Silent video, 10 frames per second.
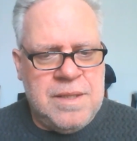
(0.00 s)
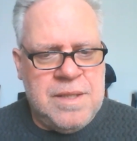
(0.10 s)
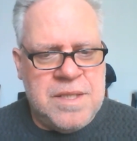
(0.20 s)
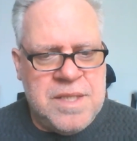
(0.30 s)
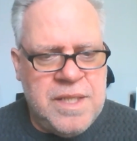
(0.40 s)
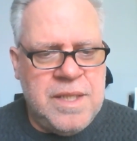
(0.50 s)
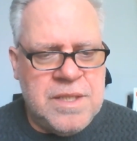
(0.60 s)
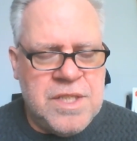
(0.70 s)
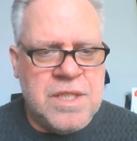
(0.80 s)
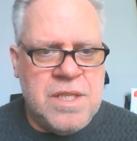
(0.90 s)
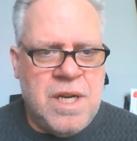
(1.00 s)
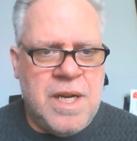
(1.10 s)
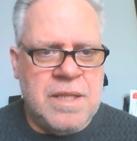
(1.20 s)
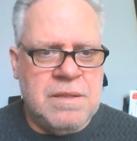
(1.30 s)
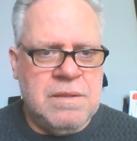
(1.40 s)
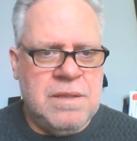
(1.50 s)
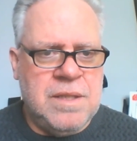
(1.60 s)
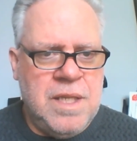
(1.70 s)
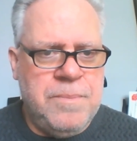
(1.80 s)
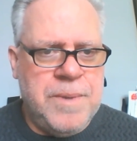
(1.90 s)
The city is just not
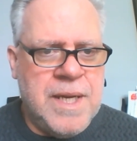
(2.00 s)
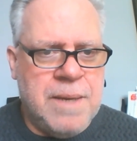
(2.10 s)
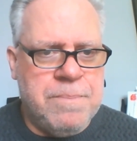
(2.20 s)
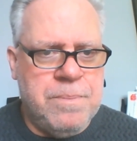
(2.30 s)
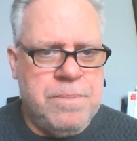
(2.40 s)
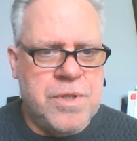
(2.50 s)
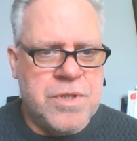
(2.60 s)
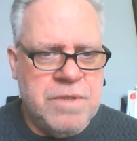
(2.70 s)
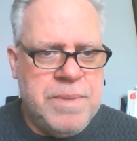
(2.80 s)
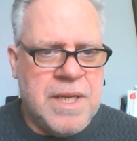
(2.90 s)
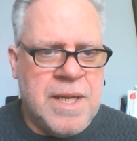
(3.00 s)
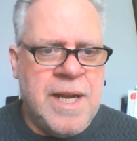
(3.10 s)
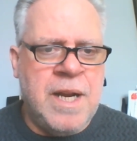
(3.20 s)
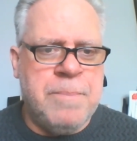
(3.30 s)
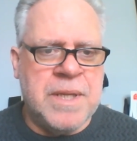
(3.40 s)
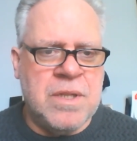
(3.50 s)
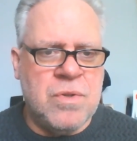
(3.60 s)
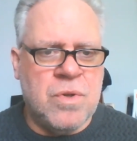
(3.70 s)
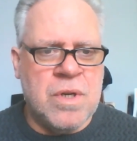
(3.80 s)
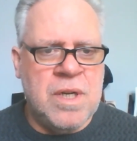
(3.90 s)
keeping up. There should be a lineup at the
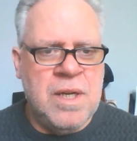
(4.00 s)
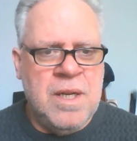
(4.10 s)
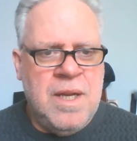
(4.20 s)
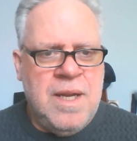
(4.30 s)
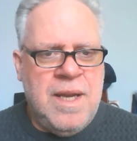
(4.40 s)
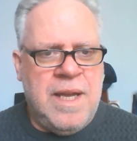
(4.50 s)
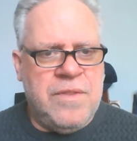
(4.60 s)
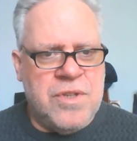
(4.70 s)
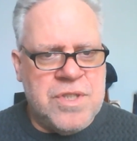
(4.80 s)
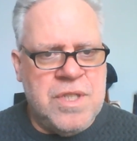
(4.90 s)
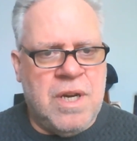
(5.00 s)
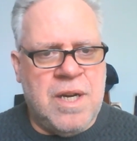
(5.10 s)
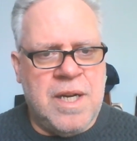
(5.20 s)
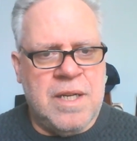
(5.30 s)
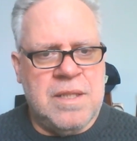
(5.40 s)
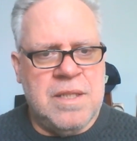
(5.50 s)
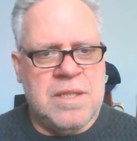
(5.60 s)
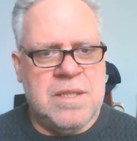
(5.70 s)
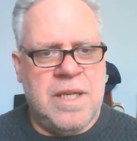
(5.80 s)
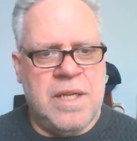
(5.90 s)
door, and there's not.
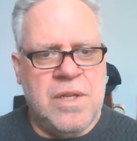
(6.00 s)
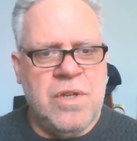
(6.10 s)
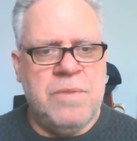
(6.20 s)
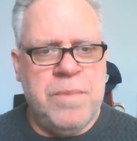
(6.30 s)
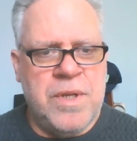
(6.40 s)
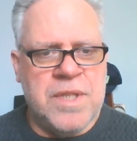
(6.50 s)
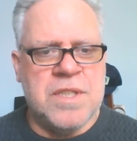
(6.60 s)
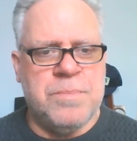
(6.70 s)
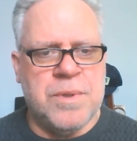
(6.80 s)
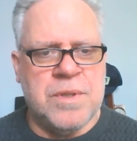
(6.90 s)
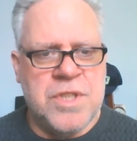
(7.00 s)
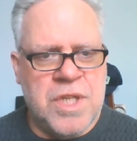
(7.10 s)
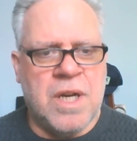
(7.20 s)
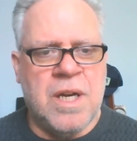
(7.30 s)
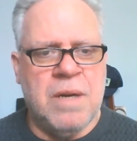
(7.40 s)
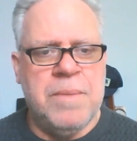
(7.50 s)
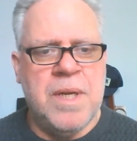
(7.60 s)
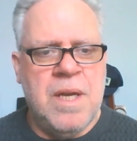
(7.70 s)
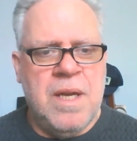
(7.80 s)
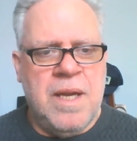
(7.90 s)
This is a good municipal job.
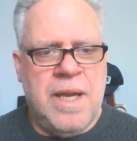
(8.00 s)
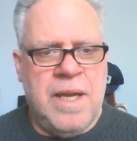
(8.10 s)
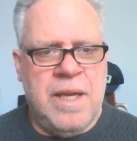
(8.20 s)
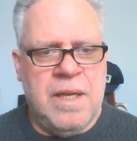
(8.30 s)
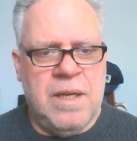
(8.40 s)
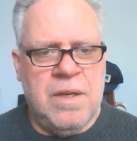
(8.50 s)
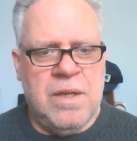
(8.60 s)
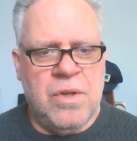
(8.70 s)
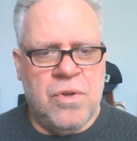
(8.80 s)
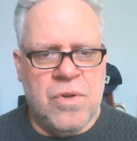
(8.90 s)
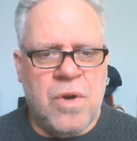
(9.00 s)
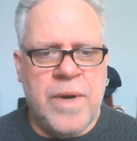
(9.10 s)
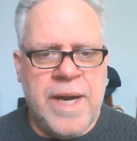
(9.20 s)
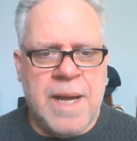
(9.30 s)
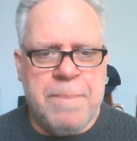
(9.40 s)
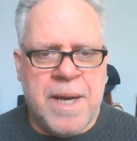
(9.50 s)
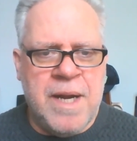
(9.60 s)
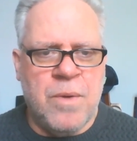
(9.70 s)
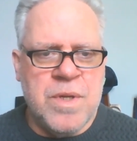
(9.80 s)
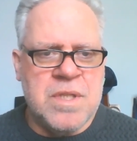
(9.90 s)
And growing up, I
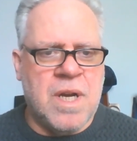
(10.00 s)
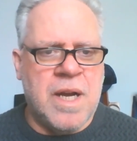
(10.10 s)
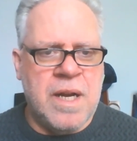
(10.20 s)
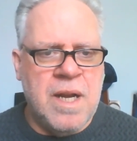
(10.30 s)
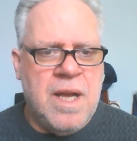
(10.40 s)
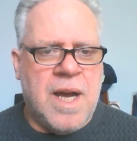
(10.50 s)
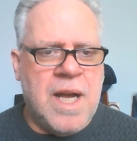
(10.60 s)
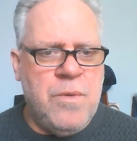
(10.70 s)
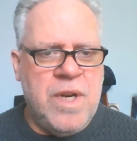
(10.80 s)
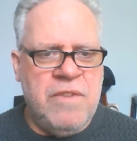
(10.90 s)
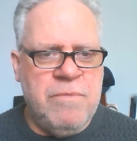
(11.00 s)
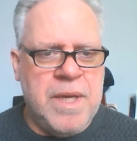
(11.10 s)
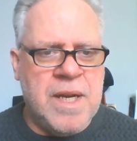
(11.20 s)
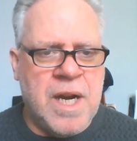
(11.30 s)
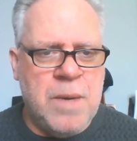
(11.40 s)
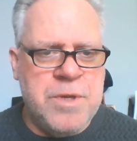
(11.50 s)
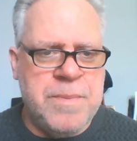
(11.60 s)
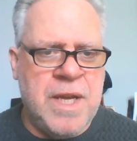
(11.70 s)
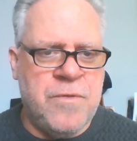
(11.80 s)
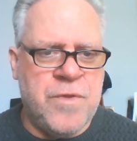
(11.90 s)
always thought I would even be a garbage
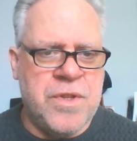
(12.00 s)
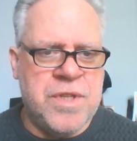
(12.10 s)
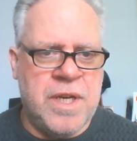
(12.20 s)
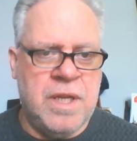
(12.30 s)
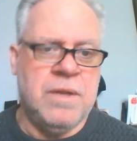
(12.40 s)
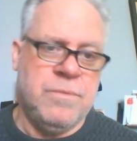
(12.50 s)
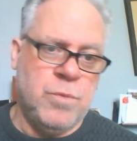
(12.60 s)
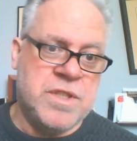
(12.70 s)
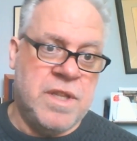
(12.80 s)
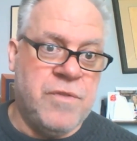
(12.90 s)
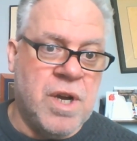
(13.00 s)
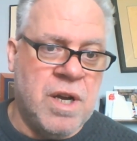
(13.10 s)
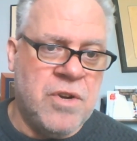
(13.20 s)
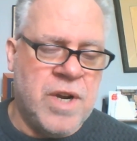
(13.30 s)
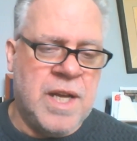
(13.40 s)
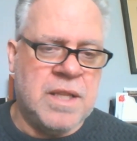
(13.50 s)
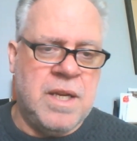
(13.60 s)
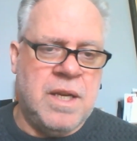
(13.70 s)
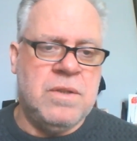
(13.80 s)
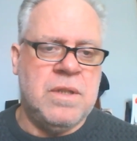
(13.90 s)
man for the city, which they've contracted
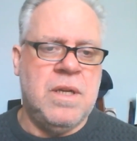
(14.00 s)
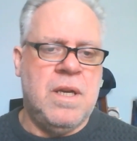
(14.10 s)
out,